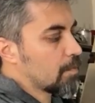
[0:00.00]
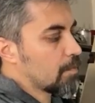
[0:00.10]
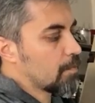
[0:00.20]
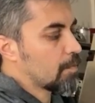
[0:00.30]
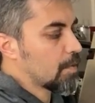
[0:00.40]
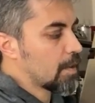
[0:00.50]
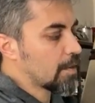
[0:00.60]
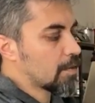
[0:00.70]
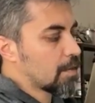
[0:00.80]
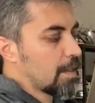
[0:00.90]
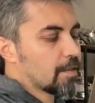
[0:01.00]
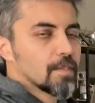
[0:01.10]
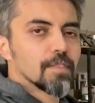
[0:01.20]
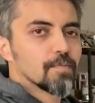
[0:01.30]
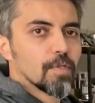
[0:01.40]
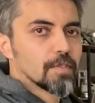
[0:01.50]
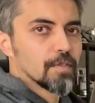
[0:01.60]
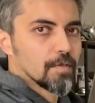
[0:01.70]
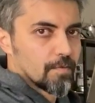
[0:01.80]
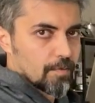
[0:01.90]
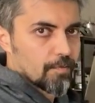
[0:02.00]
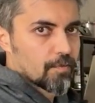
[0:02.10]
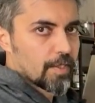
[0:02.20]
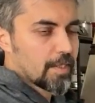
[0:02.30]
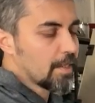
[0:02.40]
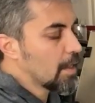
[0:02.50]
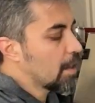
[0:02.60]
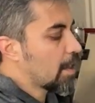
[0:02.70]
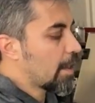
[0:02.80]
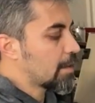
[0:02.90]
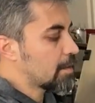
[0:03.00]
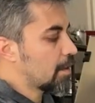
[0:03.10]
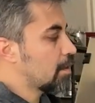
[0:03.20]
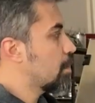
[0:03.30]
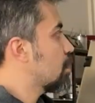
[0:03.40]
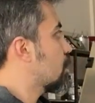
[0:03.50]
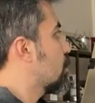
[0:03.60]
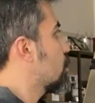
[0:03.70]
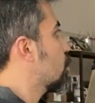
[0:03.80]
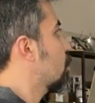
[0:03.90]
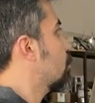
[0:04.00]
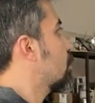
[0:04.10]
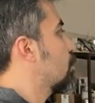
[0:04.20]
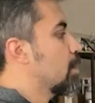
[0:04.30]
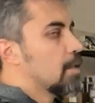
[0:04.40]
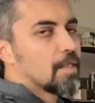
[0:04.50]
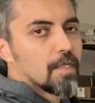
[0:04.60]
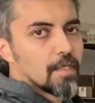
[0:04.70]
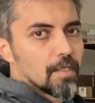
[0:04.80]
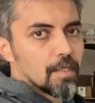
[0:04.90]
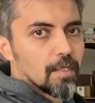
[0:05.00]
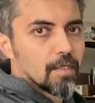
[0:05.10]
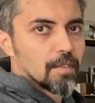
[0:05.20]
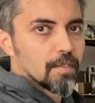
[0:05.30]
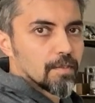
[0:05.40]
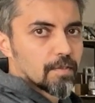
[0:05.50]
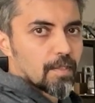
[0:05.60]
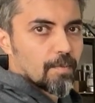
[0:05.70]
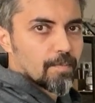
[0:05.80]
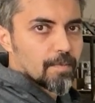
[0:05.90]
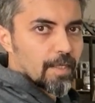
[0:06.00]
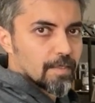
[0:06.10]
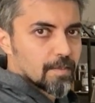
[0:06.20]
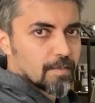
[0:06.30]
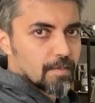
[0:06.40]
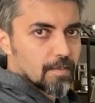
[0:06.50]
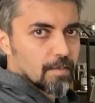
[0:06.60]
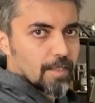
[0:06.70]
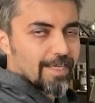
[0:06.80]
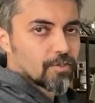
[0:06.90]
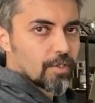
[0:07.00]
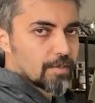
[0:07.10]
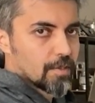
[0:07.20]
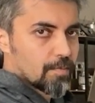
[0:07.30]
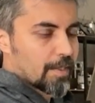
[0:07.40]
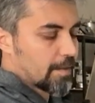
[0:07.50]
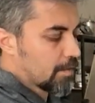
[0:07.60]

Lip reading: let this button free, and then the machine will be stopped at adjusted place.